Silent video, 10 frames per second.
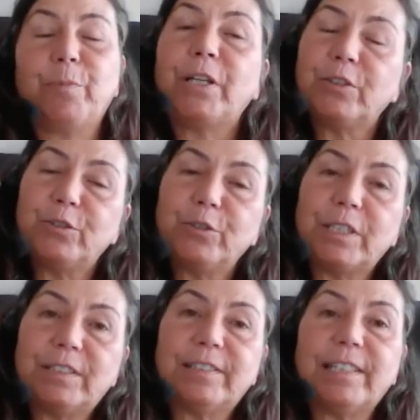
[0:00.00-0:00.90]
because you
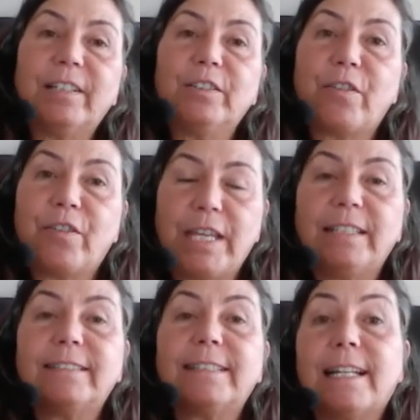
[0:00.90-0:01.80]
can sell
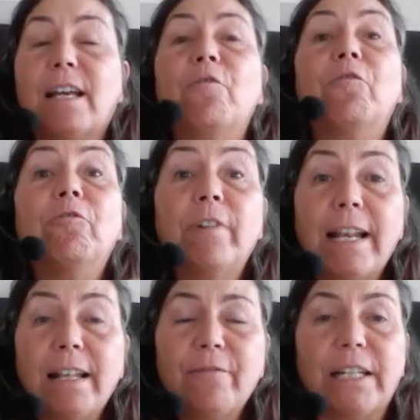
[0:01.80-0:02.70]
things that are
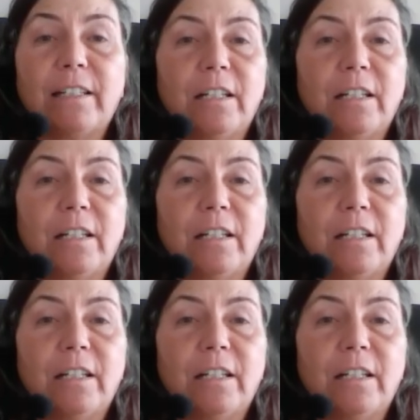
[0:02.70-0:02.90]
relevant,